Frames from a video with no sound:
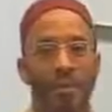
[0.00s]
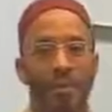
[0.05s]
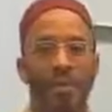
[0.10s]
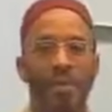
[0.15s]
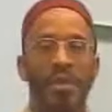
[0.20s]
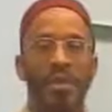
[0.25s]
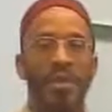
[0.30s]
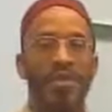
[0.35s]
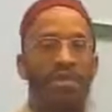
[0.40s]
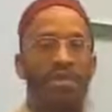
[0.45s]

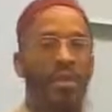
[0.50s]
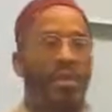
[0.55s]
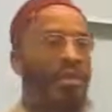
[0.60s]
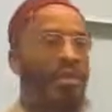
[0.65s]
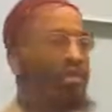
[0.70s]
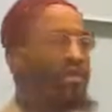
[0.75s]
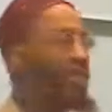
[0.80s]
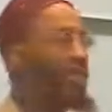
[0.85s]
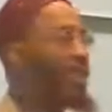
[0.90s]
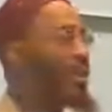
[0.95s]
Then he
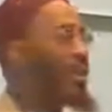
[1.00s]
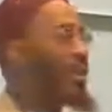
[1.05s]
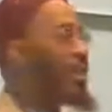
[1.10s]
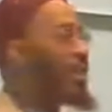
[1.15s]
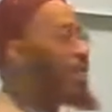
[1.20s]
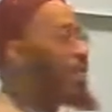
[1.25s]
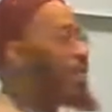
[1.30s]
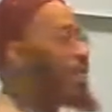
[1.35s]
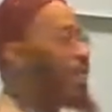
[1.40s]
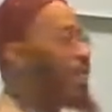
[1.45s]
says
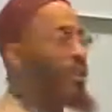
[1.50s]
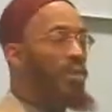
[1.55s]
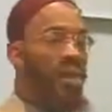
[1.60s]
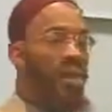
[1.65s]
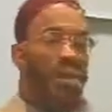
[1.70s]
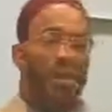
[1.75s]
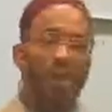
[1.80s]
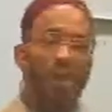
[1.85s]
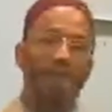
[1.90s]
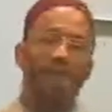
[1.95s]

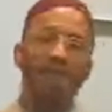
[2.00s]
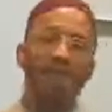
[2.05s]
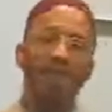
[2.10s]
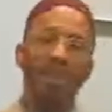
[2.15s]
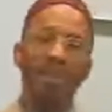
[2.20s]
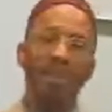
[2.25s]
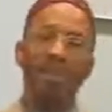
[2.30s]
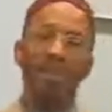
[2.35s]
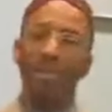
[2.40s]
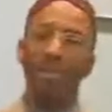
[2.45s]
that if
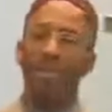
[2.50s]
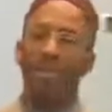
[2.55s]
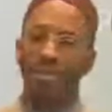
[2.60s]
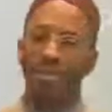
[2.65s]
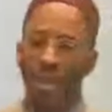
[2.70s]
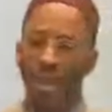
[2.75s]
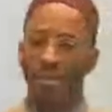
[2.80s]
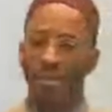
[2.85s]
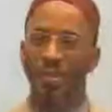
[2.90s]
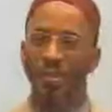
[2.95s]
she
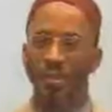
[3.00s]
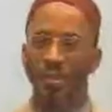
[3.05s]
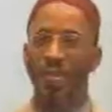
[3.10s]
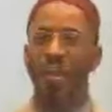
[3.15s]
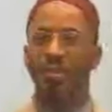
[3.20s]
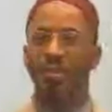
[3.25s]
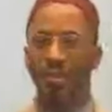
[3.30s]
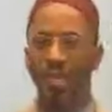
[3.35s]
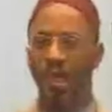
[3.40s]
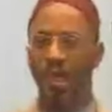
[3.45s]
continues
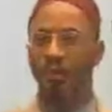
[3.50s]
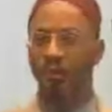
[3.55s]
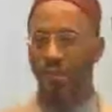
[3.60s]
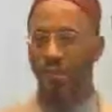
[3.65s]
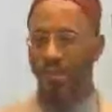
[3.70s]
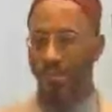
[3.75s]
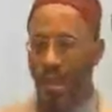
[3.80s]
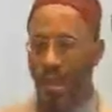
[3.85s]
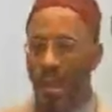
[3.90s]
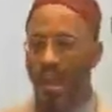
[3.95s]
even
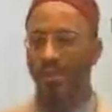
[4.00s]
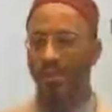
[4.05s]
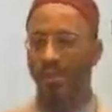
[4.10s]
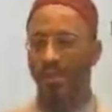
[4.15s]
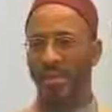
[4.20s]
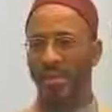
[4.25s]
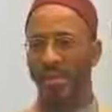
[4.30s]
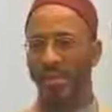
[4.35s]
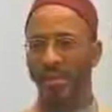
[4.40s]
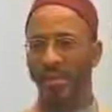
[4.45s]
after
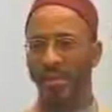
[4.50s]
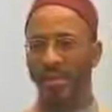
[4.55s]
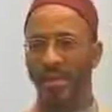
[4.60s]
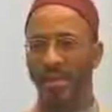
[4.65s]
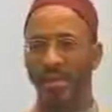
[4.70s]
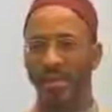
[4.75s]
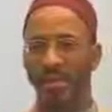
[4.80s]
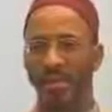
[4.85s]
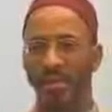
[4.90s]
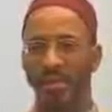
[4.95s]
that,
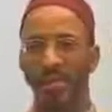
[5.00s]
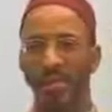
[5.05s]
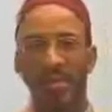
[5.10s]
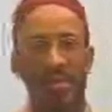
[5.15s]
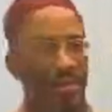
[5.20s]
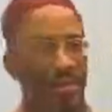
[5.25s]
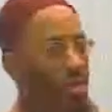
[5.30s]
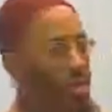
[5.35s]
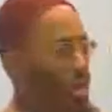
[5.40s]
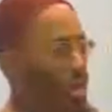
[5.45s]

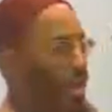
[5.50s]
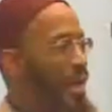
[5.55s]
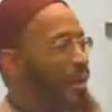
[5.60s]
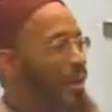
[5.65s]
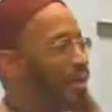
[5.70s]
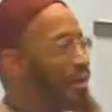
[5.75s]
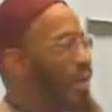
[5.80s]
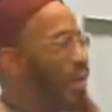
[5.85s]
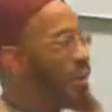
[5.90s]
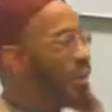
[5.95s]
then the
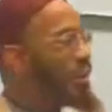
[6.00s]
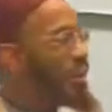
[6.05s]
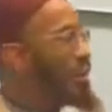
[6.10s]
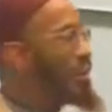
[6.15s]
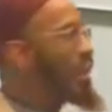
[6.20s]
Quran says,